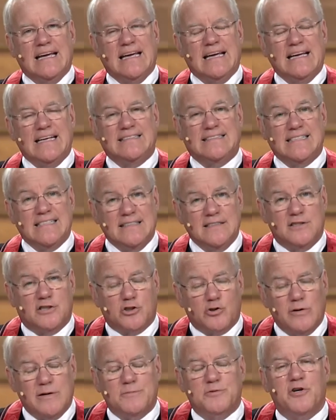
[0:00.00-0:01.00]
it's in
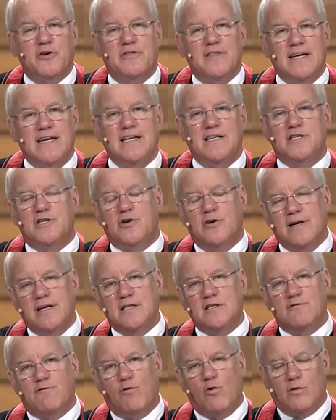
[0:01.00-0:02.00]
Scripture that He
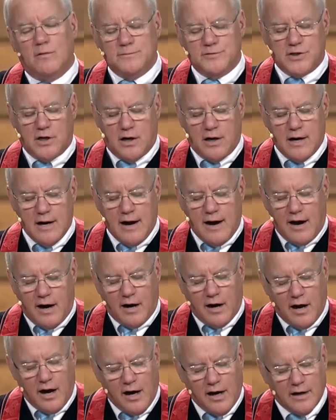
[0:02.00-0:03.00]
transforms our, our
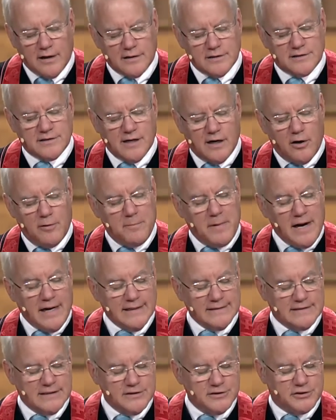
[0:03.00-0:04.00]
hearts and our
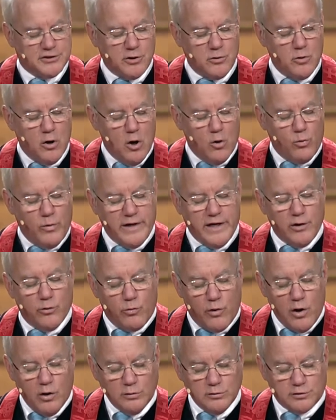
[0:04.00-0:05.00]
minds. And so when He
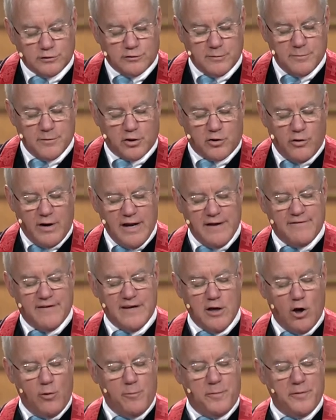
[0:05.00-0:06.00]
rose from the grave,
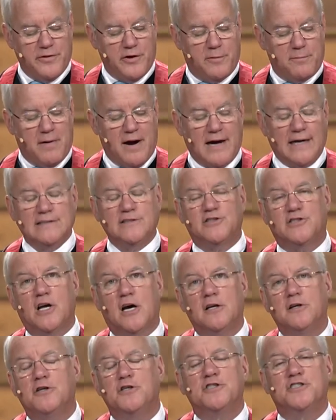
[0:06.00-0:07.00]
He opened their minds to
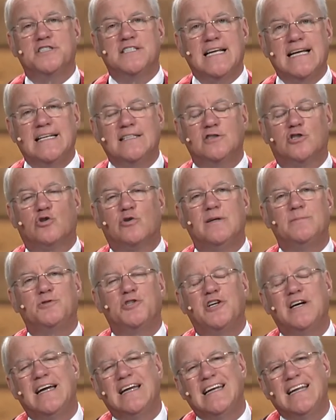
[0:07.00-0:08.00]
understand
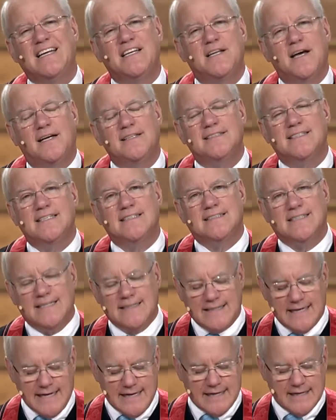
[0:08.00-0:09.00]
Scripture, and He does it
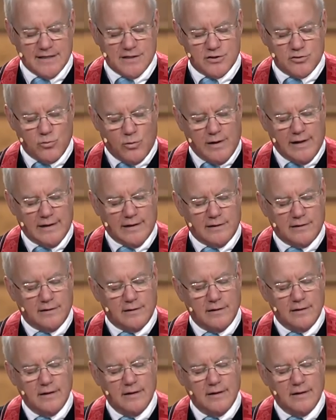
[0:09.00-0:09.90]
today as well.